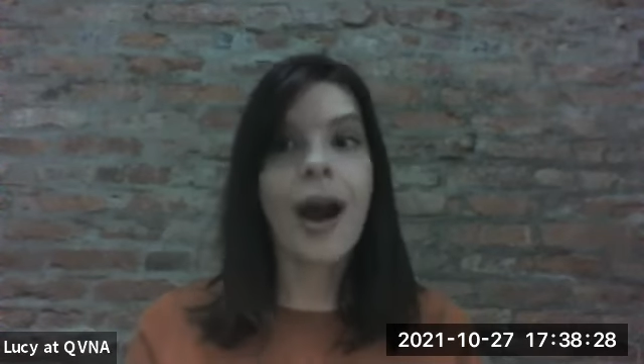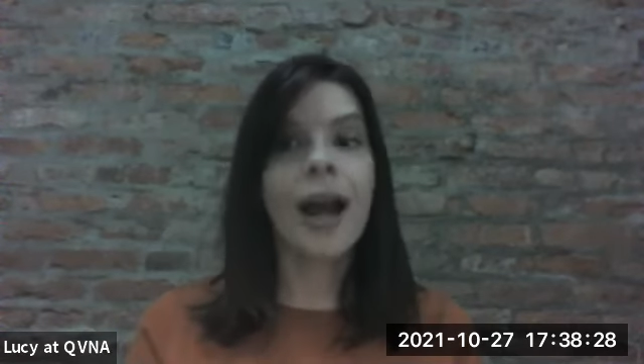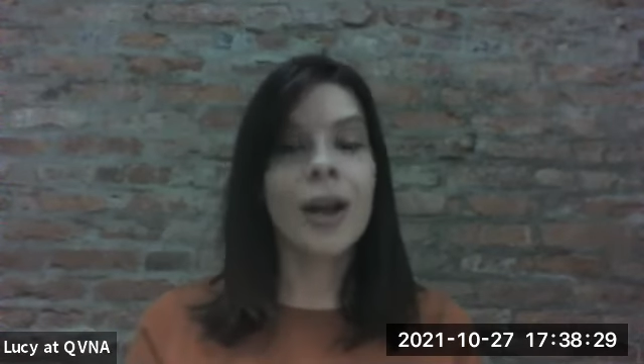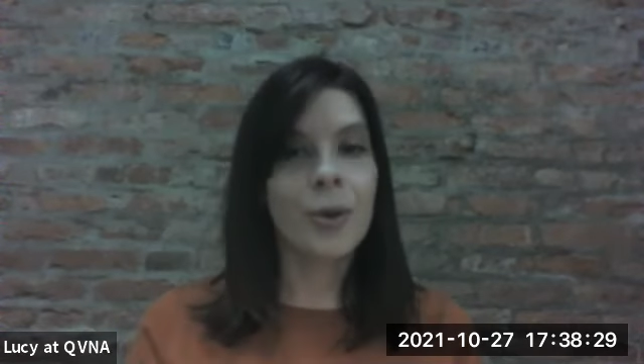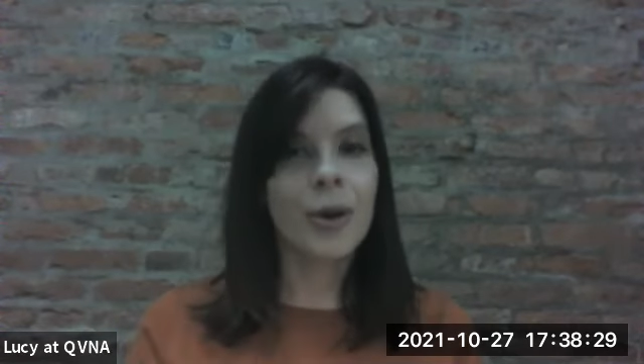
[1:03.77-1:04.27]

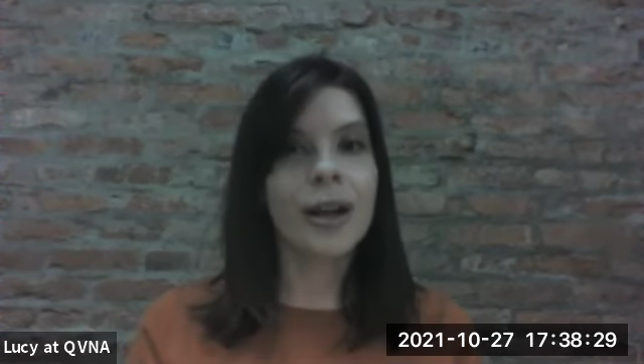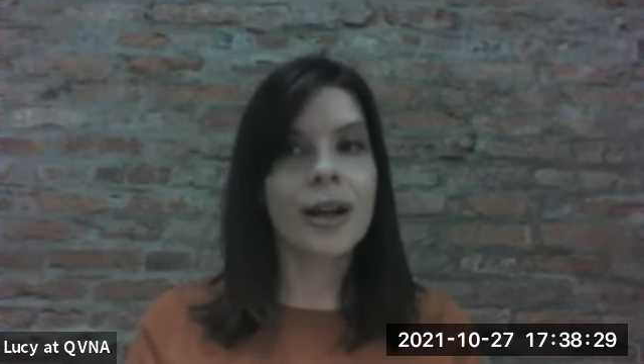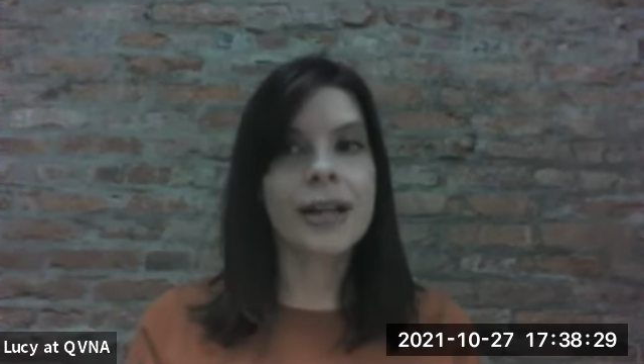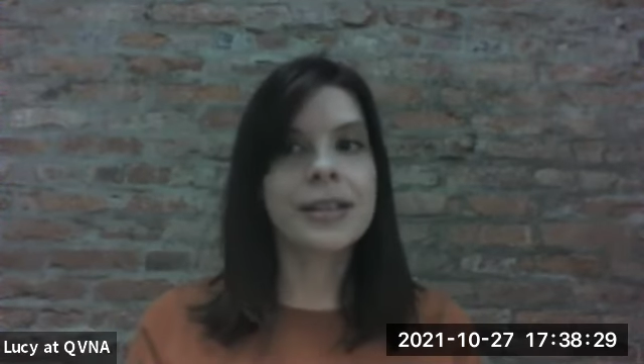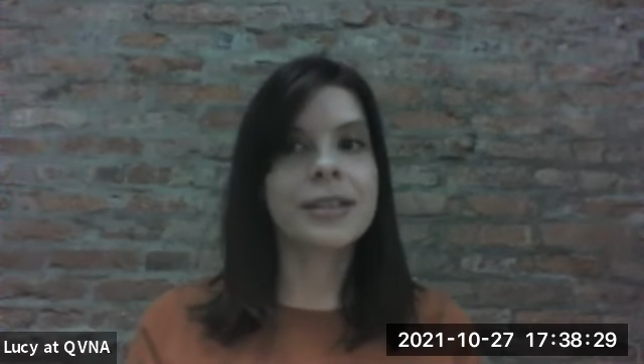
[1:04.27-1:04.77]
I
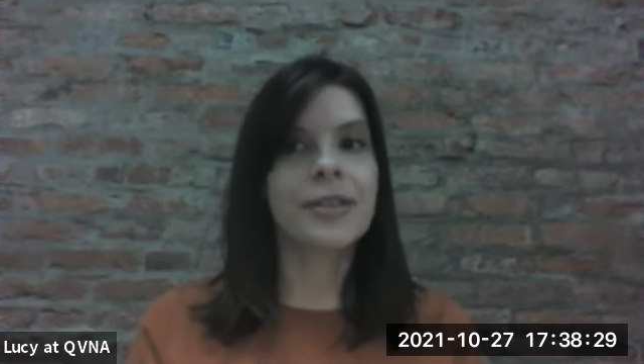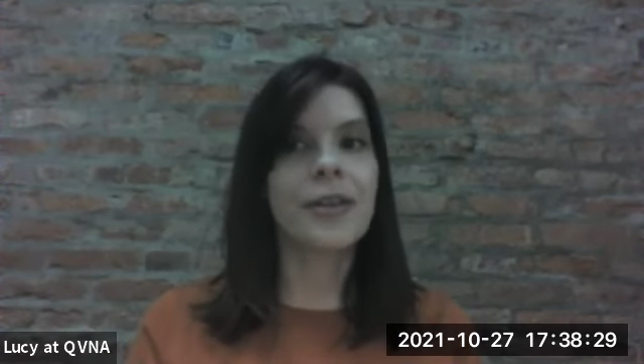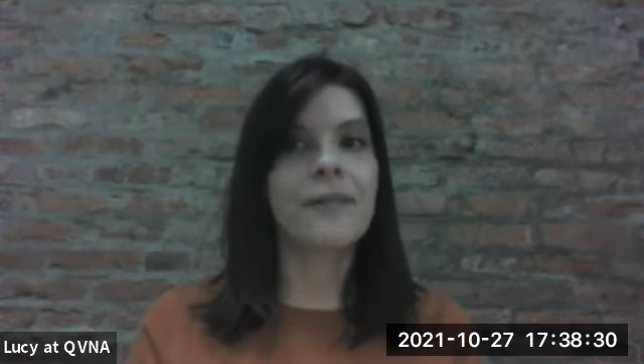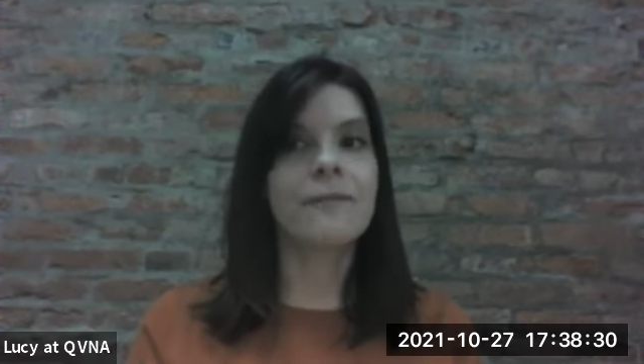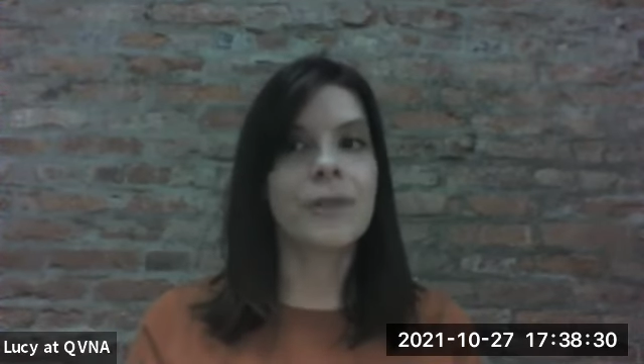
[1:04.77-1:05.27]
organized
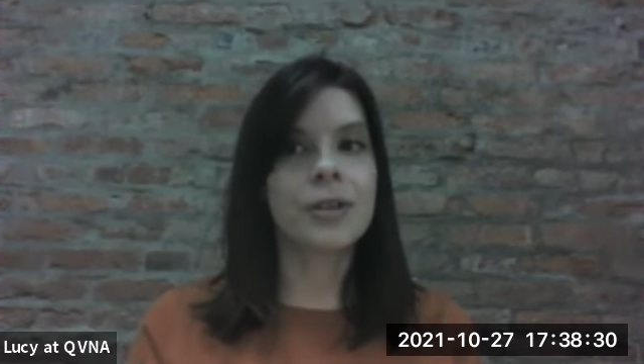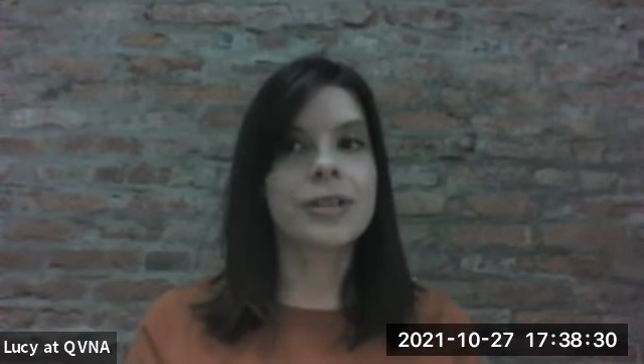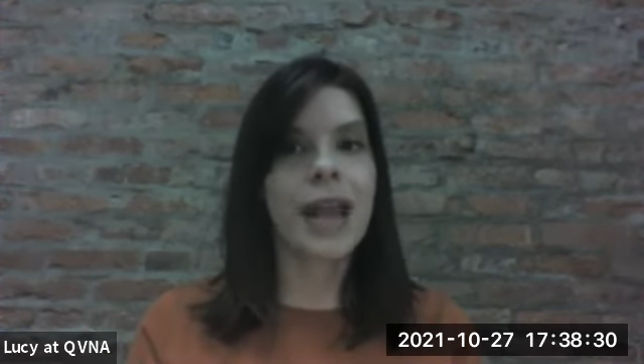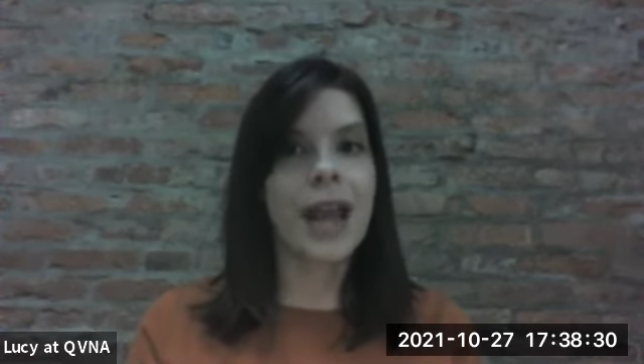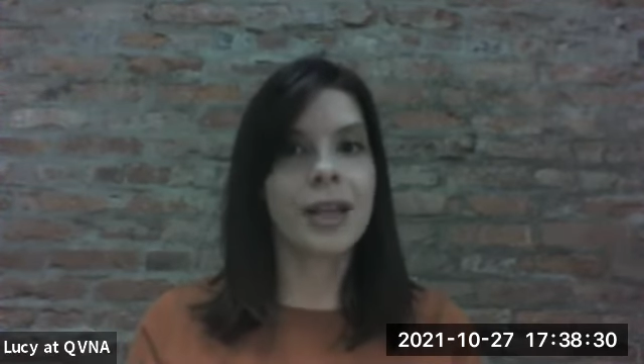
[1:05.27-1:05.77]
the
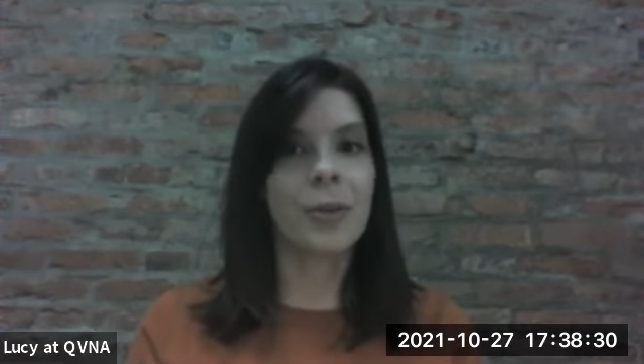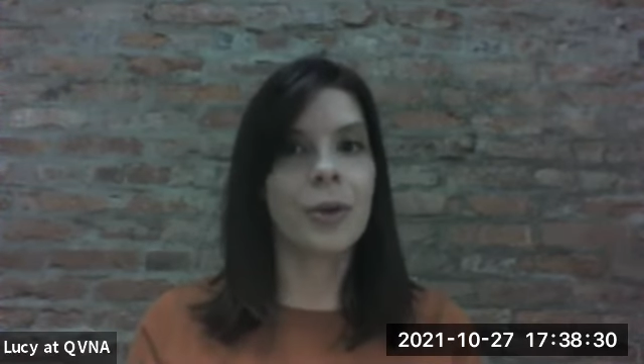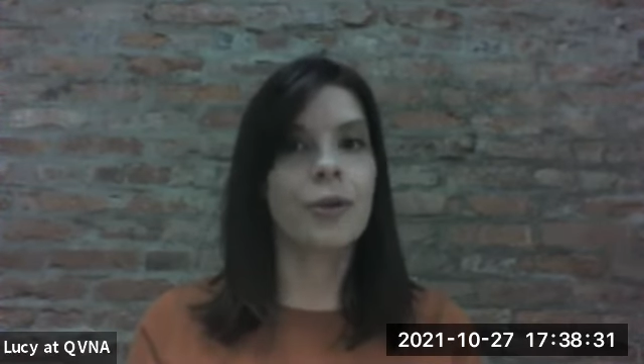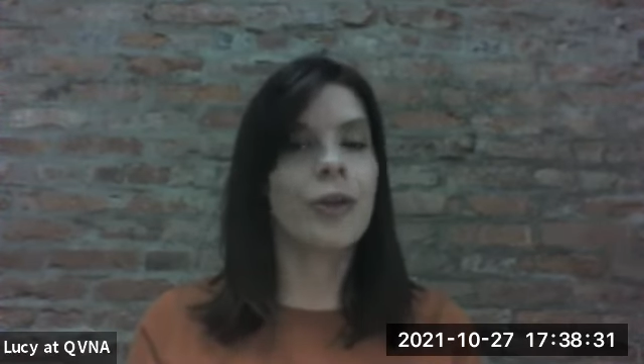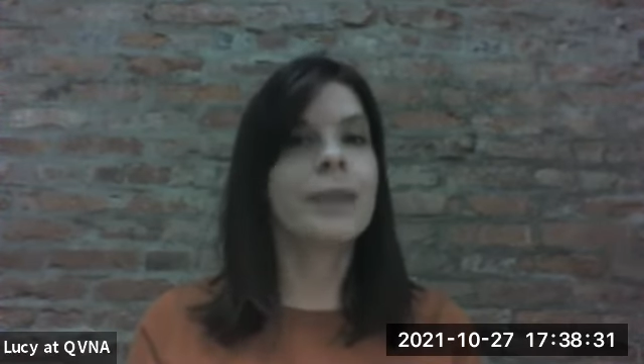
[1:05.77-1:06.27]
first annual
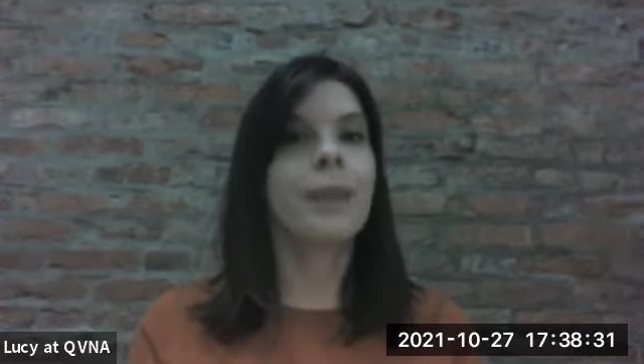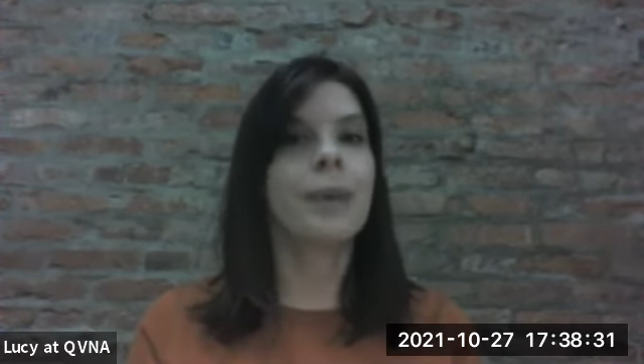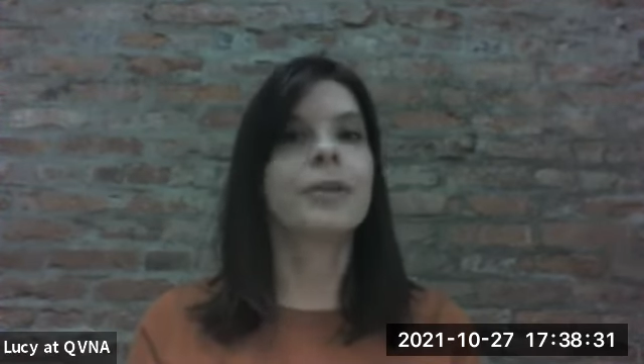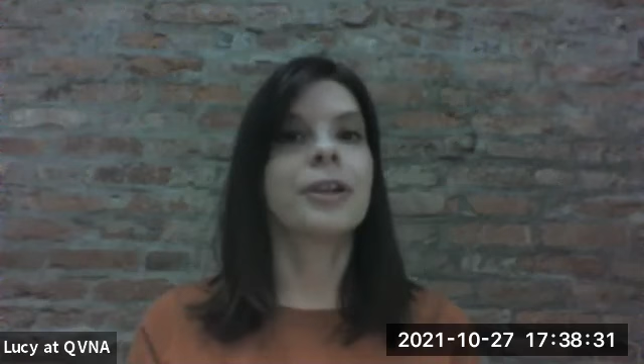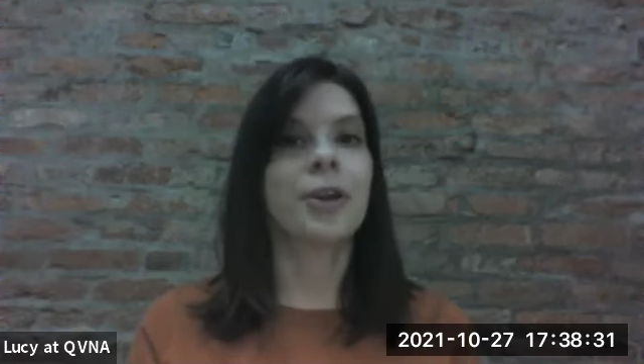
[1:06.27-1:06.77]
Great
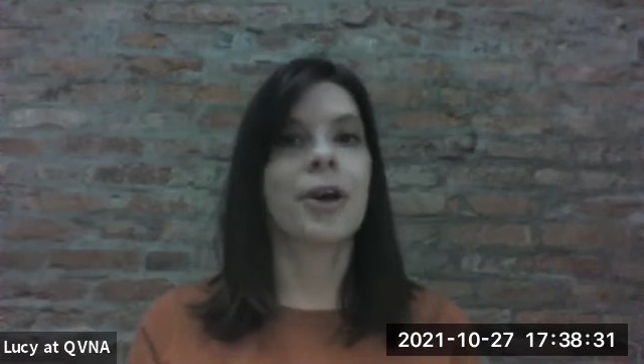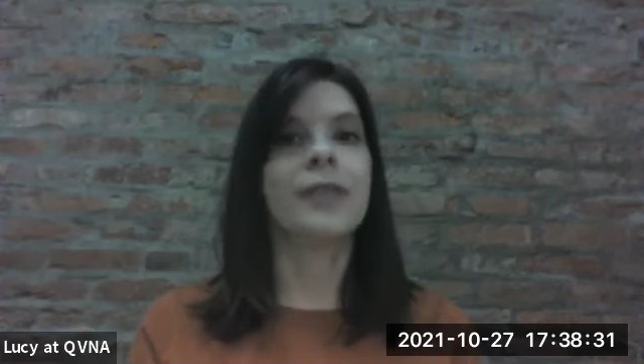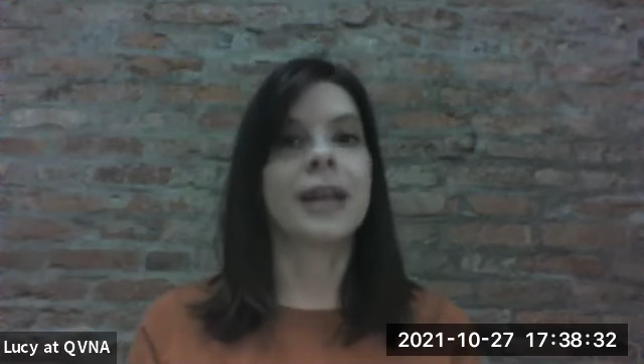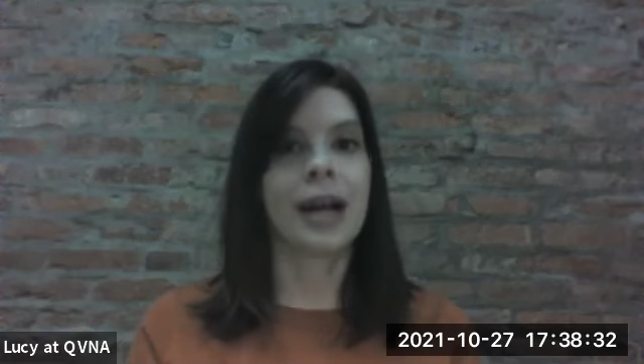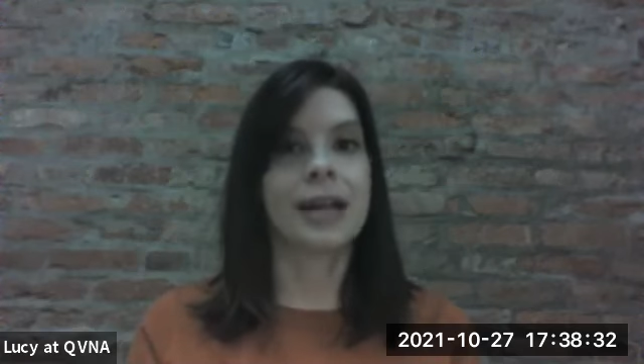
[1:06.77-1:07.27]
Pumpkin
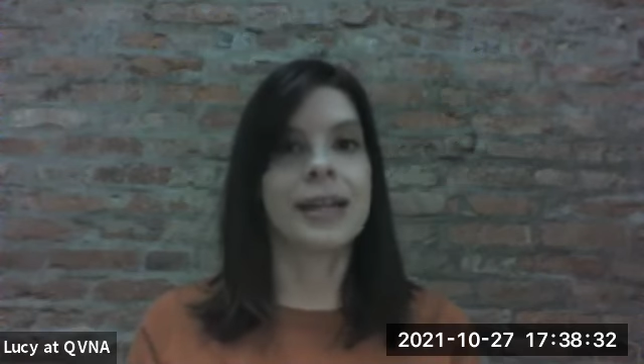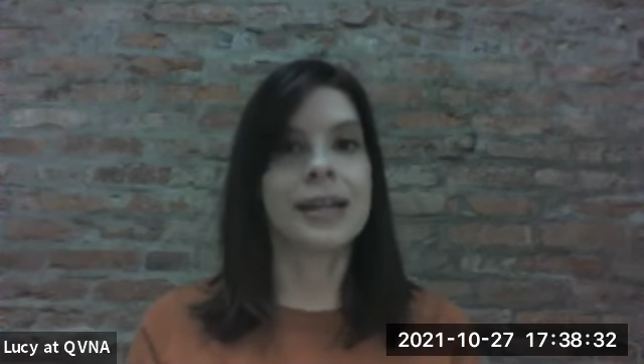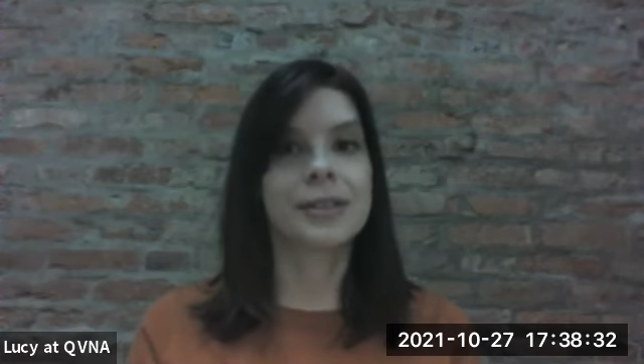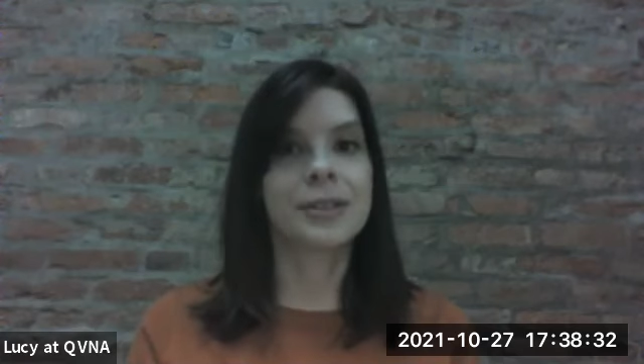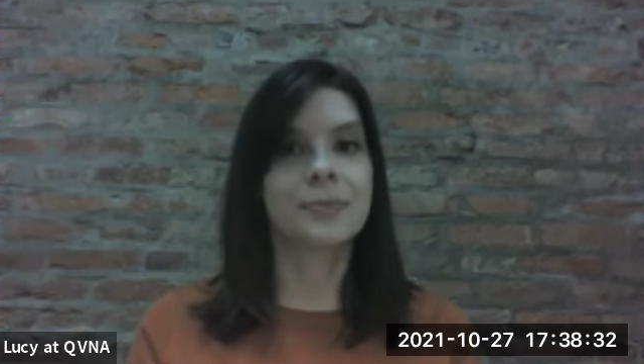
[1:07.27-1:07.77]
Carving
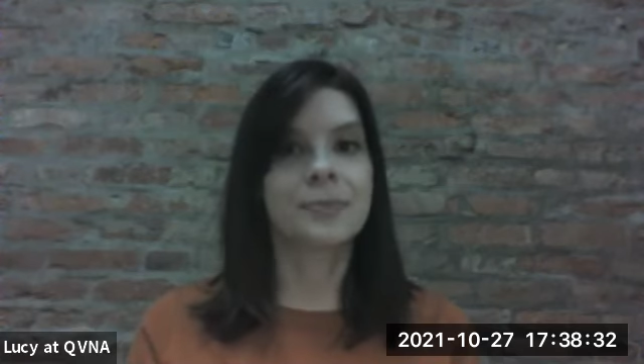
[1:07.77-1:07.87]
Contest.